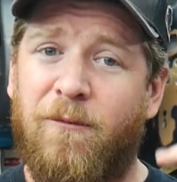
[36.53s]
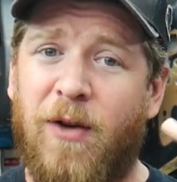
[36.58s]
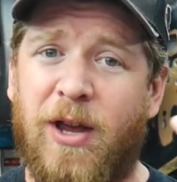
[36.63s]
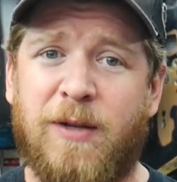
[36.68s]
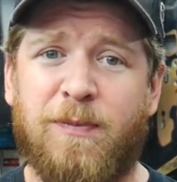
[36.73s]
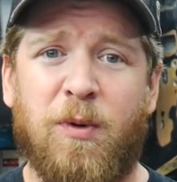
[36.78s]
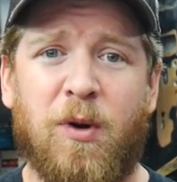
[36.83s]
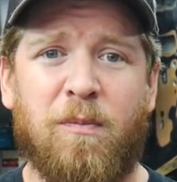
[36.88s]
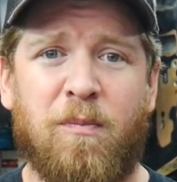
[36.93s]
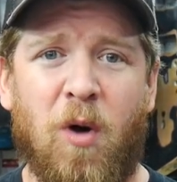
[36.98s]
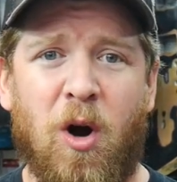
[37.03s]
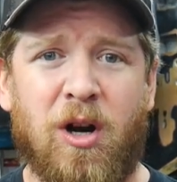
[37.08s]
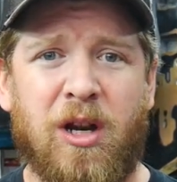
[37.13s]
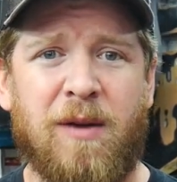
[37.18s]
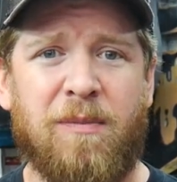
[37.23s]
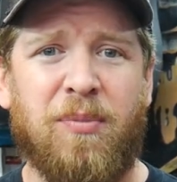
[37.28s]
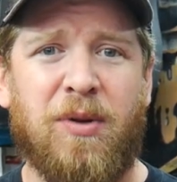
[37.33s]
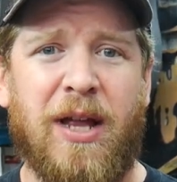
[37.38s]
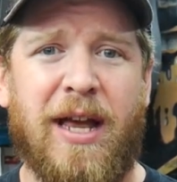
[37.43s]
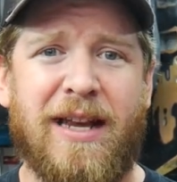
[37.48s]
Facebook
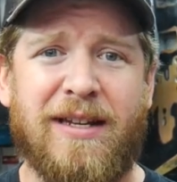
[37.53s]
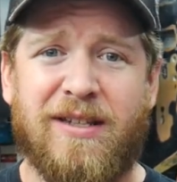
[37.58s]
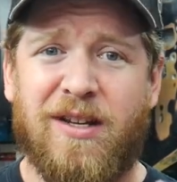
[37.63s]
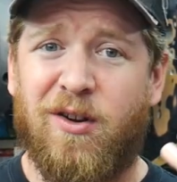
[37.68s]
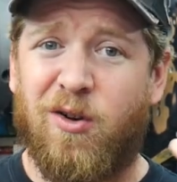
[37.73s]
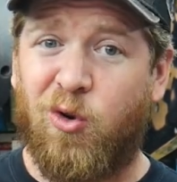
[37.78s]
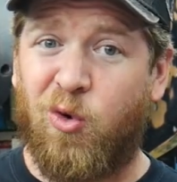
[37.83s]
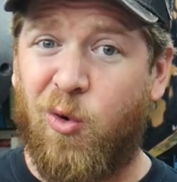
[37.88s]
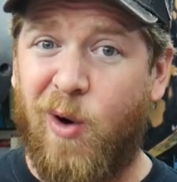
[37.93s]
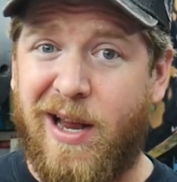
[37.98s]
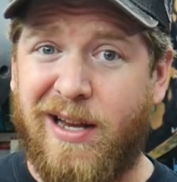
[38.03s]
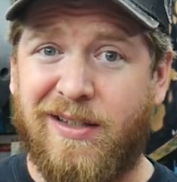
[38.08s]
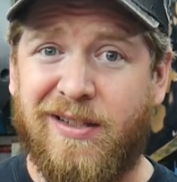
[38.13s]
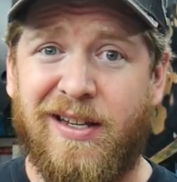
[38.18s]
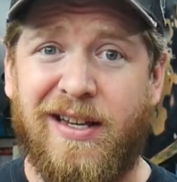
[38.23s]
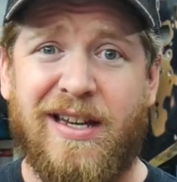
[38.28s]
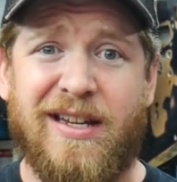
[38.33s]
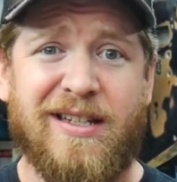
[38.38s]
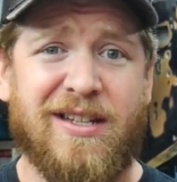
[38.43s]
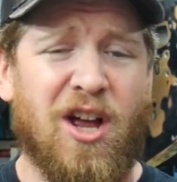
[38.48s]
Marketplace,
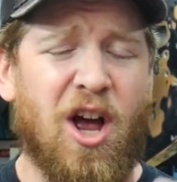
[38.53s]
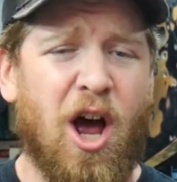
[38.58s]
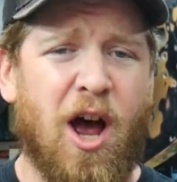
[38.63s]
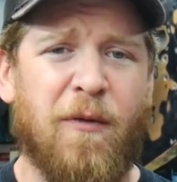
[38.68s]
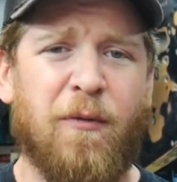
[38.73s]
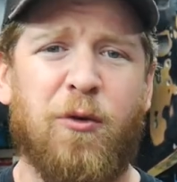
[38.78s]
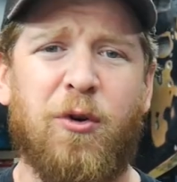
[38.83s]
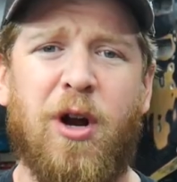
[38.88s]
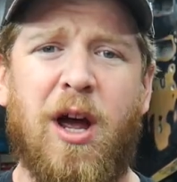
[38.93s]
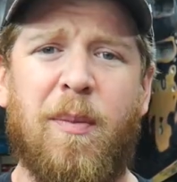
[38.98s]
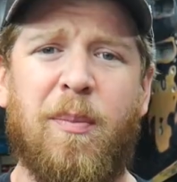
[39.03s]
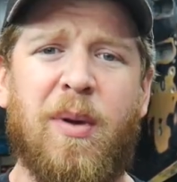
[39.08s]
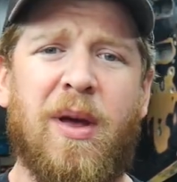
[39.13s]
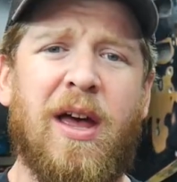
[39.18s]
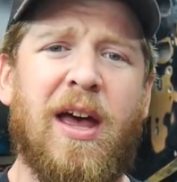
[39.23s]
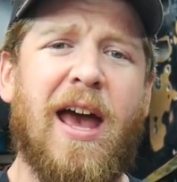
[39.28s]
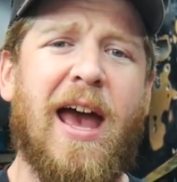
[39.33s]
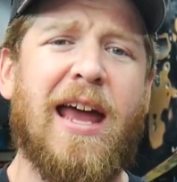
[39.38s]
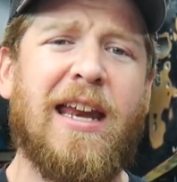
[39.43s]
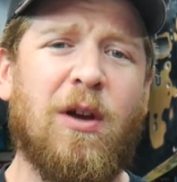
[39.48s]
Craigslist, OfferUp,
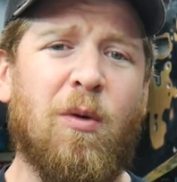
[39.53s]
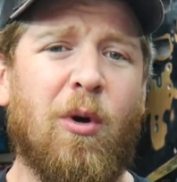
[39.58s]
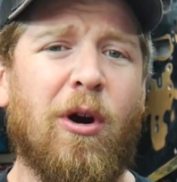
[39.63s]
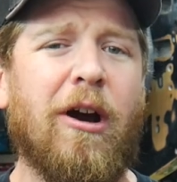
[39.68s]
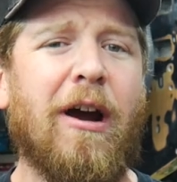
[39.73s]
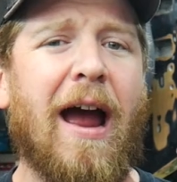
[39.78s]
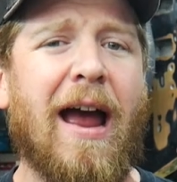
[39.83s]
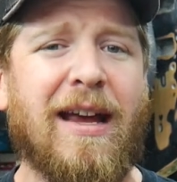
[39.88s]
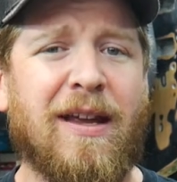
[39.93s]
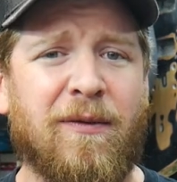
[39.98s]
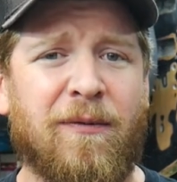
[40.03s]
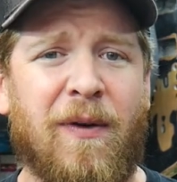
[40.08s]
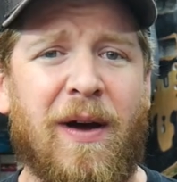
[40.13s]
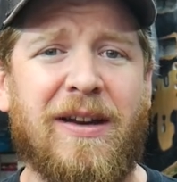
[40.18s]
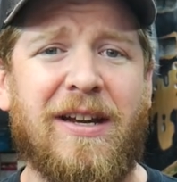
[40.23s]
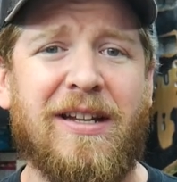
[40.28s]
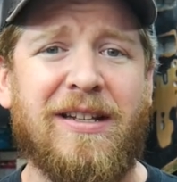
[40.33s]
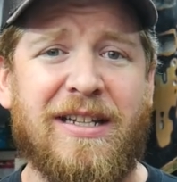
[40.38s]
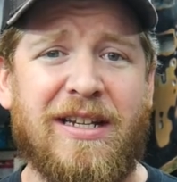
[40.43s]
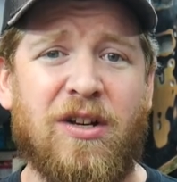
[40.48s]
anywhere I can
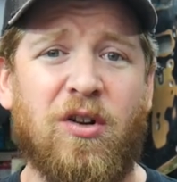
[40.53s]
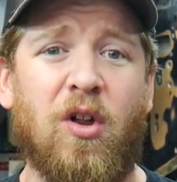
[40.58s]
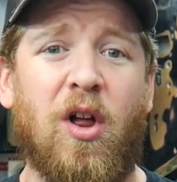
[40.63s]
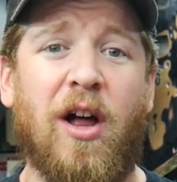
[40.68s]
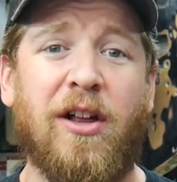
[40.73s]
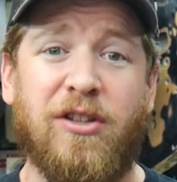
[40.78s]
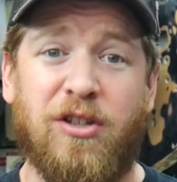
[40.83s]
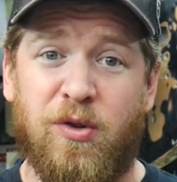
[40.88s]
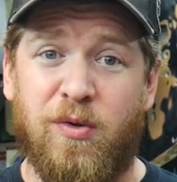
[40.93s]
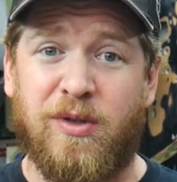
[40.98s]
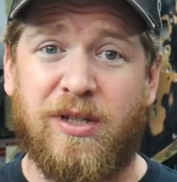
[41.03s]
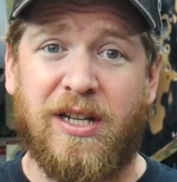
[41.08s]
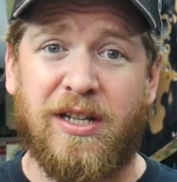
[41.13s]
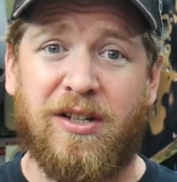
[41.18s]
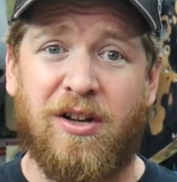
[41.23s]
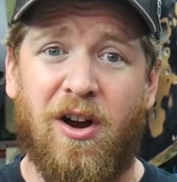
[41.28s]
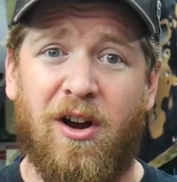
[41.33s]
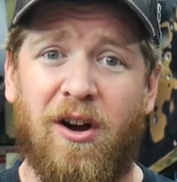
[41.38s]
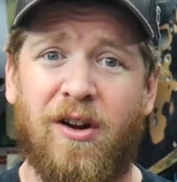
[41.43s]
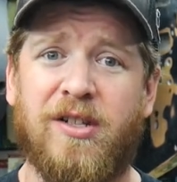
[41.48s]
find a deal on used
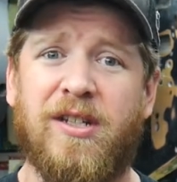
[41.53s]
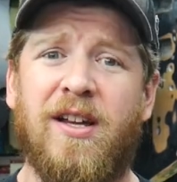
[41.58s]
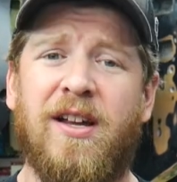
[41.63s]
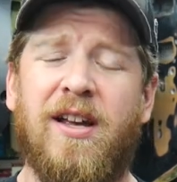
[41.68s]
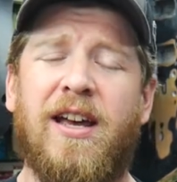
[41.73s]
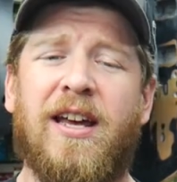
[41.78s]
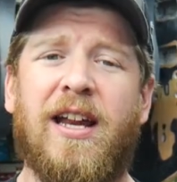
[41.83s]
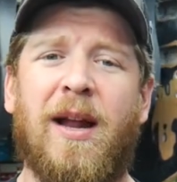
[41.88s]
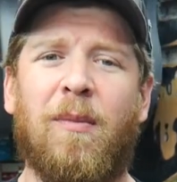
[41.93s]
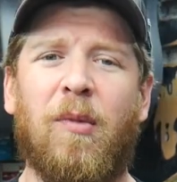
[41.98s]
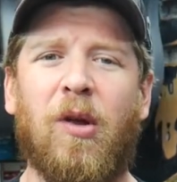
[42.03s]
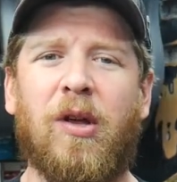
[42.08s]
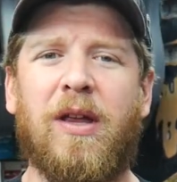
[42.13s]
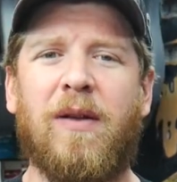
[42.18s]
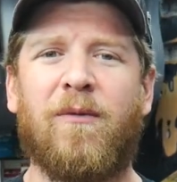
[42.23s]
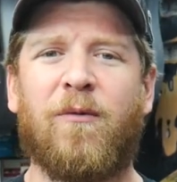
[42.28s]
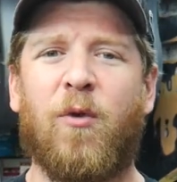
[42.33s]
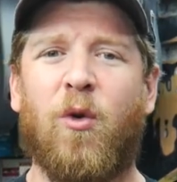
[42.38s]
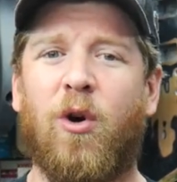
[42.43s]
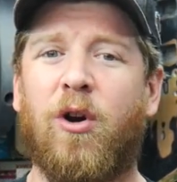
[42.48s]
guitars, and I'm
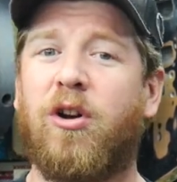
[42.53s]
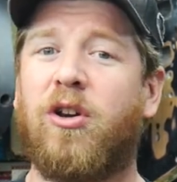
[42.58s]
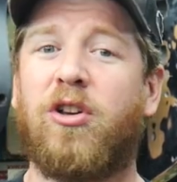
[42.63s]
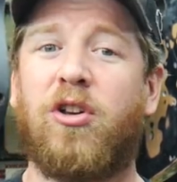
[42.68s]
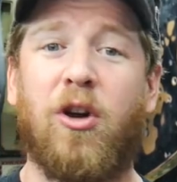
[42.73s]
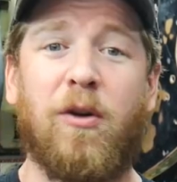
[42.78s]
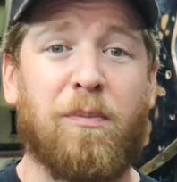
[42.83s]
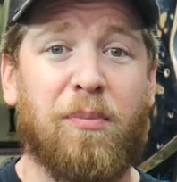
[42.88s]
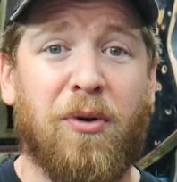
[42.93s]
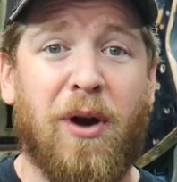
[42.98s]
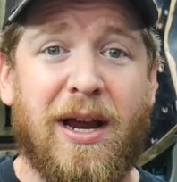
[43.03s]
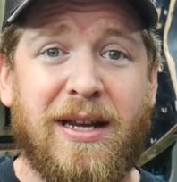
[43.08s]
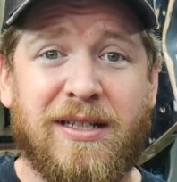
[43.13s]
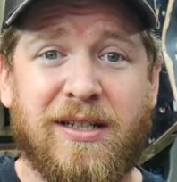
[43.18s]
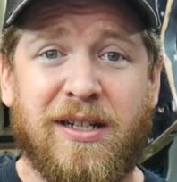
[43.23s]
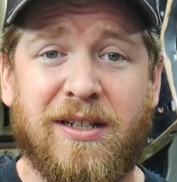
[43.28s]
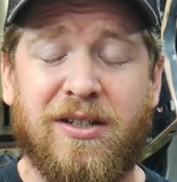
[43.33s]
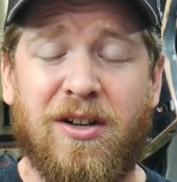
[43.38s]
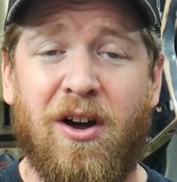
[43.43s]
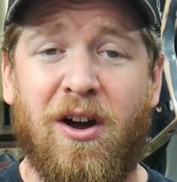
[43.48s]
looking for good
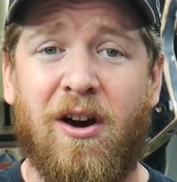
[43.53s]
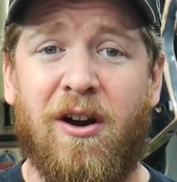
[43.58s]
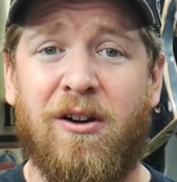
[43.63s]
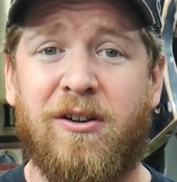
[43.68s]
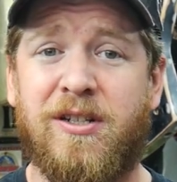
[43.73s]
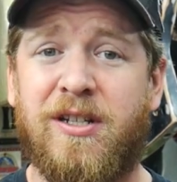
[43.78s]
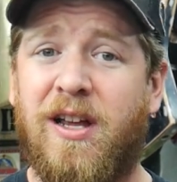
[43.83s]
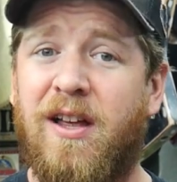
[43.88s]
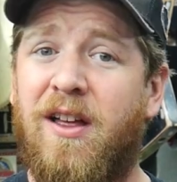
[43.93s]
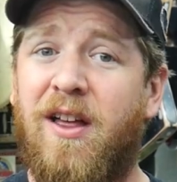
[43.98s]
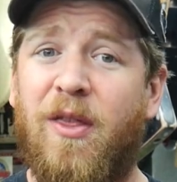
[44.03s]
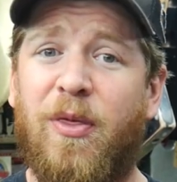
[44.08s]
priced guitars,